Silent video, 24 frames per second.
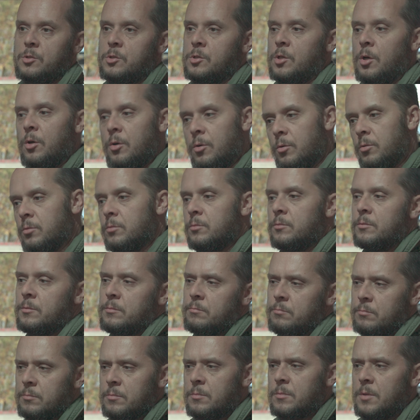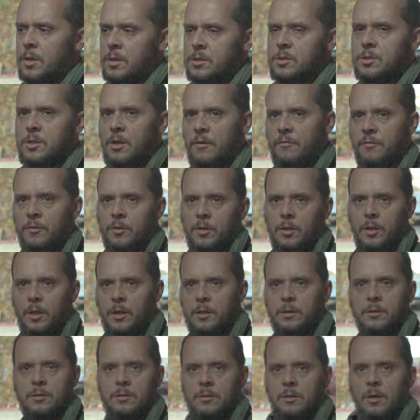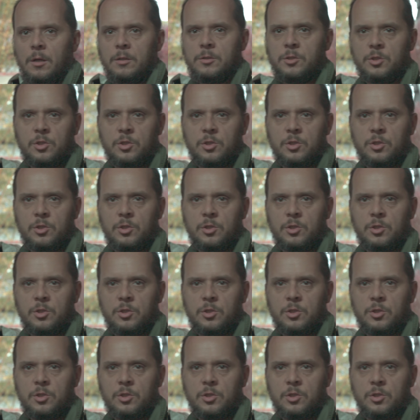So it's definitely like a